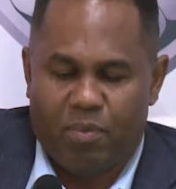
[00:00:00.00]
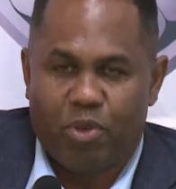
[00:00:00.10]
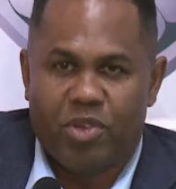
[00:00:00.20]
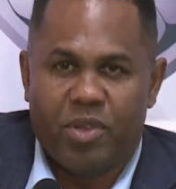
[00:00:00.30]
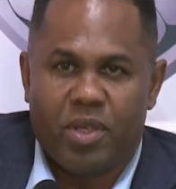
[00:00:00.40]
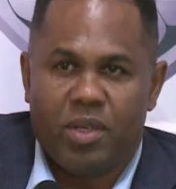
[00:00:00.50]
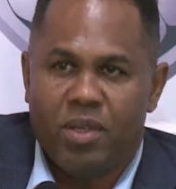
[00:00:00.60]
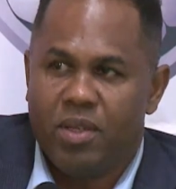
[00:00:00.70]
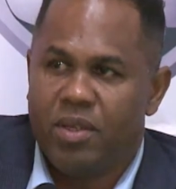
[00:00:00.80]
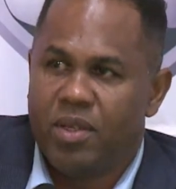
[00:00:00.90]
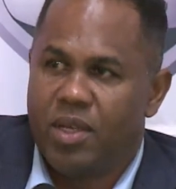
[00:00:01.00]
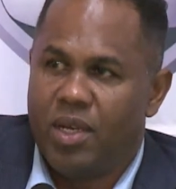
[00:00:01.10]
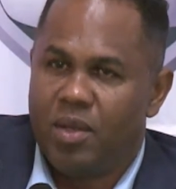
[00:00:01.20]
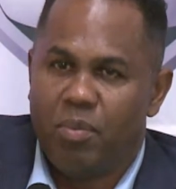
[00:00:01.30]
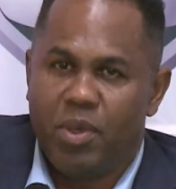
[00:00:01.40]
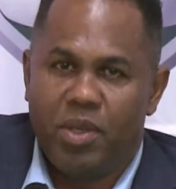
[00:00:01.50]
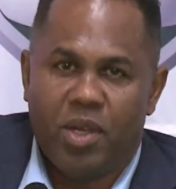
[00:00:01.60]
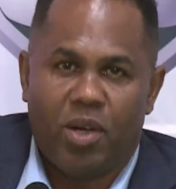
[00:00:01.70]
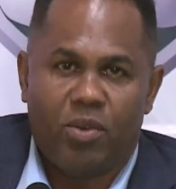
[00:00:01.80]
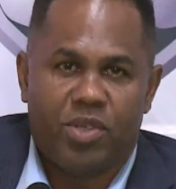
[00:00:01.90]
personnel and
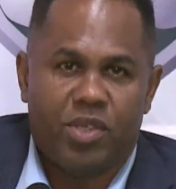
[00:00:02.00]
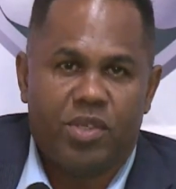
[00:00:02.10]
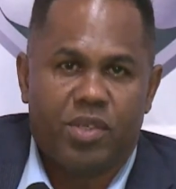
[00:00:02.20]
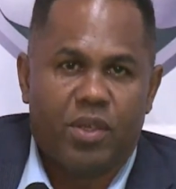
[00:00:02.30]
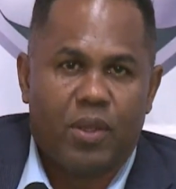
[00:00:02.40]
media houses.